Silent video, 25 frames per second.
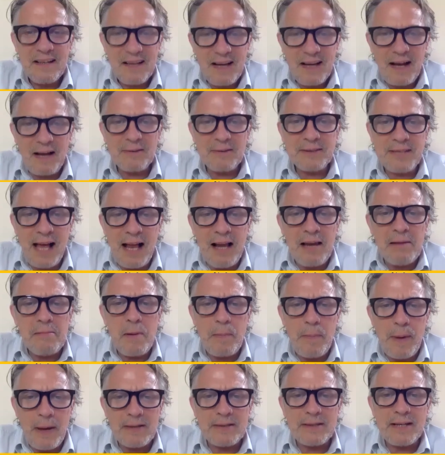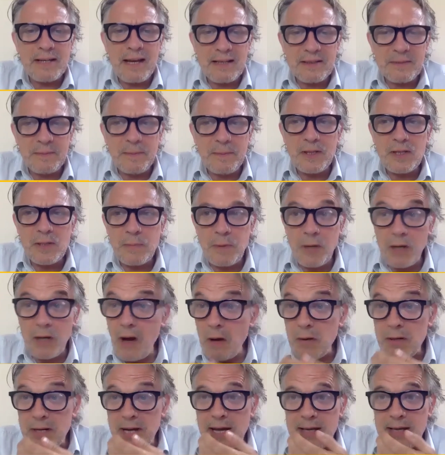was telling him about Des Bishop. You
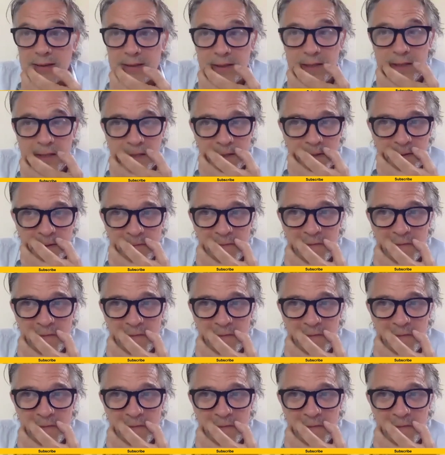know Des, do you?